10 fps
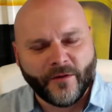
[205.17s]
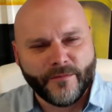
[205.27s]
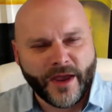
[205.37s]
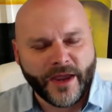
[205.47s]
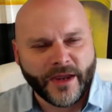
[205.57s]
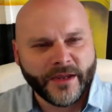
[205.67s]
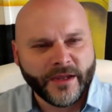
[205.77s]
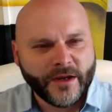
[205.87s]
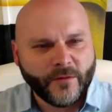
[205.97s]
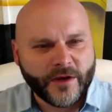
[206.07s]
of May,
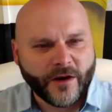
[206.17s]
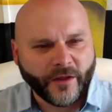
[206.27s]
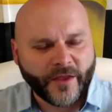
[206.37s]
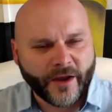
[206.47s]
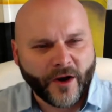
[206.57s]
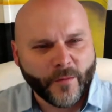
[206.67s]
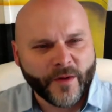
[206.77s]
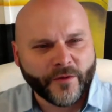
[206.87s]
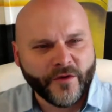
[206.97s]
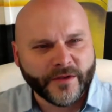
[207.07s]
we call that home
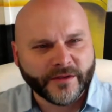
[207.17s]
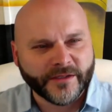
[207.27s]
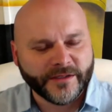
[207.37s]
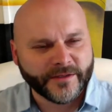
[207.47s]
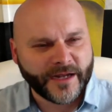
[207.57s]
improvement season.